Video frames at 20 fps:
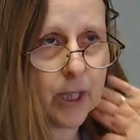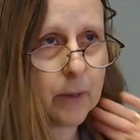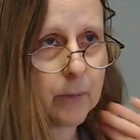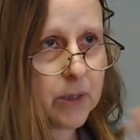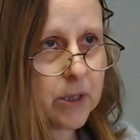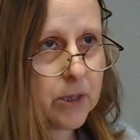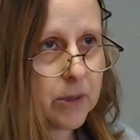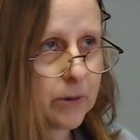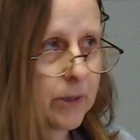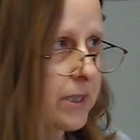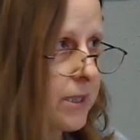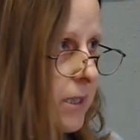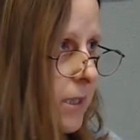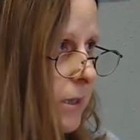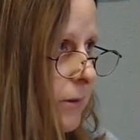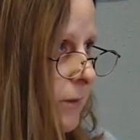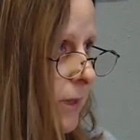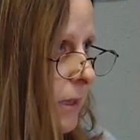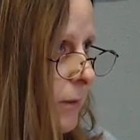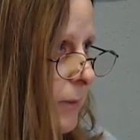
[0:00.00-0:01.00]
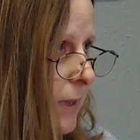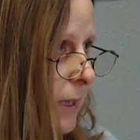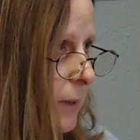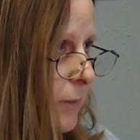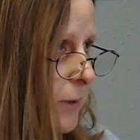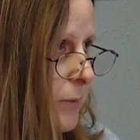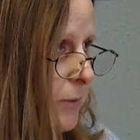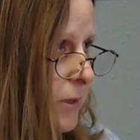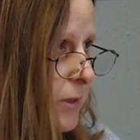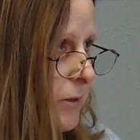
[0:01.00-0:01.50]
we're too lazy to read our
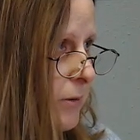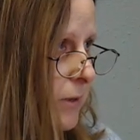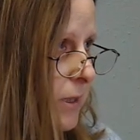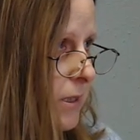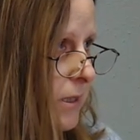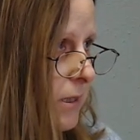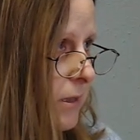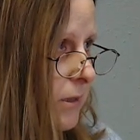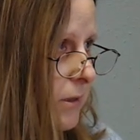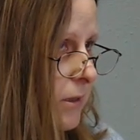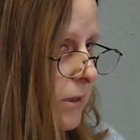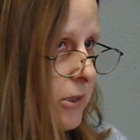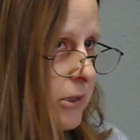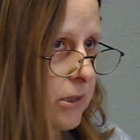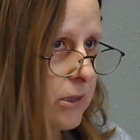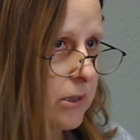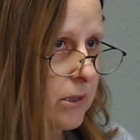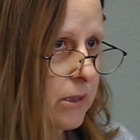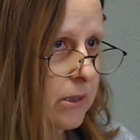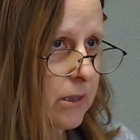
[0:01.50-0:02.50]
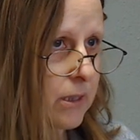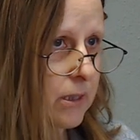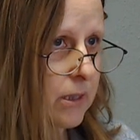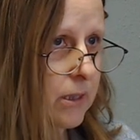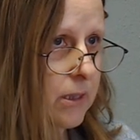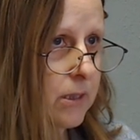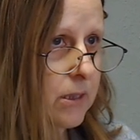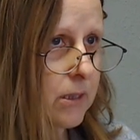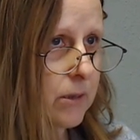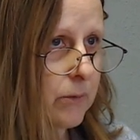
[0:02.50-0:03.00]
Bibles, we're too lazy to go to church. Like, I
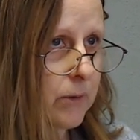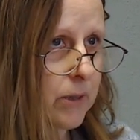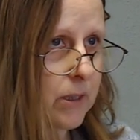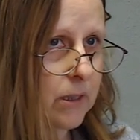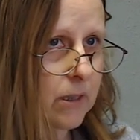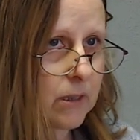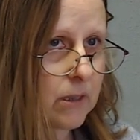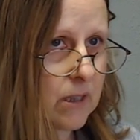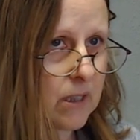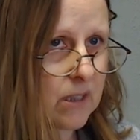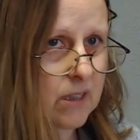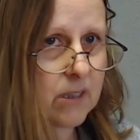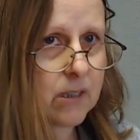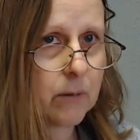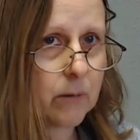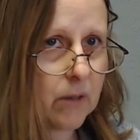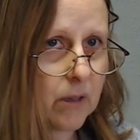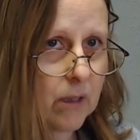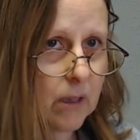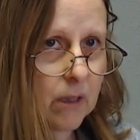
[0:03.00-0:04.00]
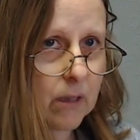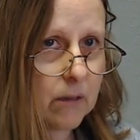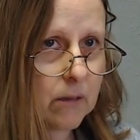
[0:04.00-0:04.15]
just don't want to. I just don't want to.